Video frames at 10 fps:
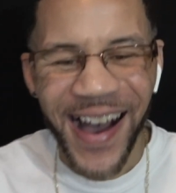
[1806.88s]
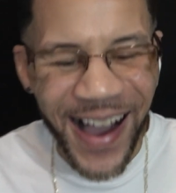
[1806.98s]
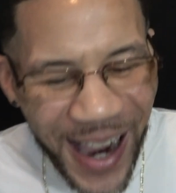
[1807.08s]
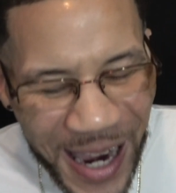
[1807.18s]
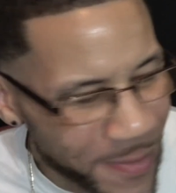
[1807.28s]

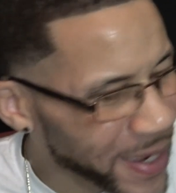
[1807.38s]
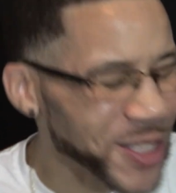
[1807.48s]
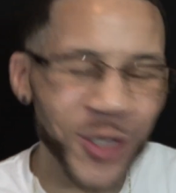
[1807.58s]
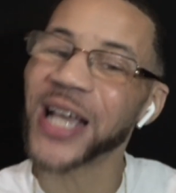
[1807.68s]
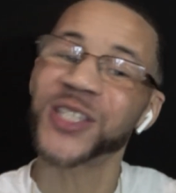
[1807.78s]
All right, man.
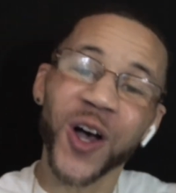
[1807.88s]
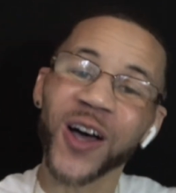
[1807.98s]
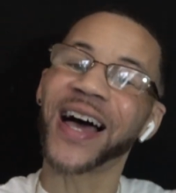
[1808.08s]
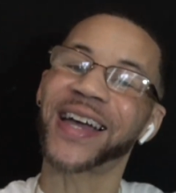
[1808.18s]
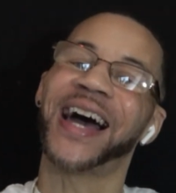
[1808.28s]
So that's
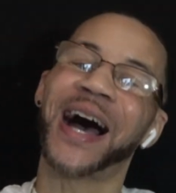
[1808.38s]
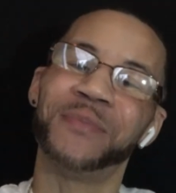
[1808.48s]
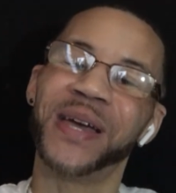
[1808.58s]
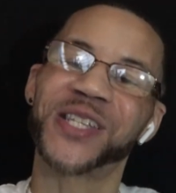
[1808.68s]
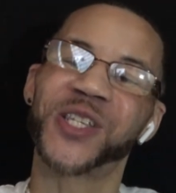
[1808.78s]
all I got, man.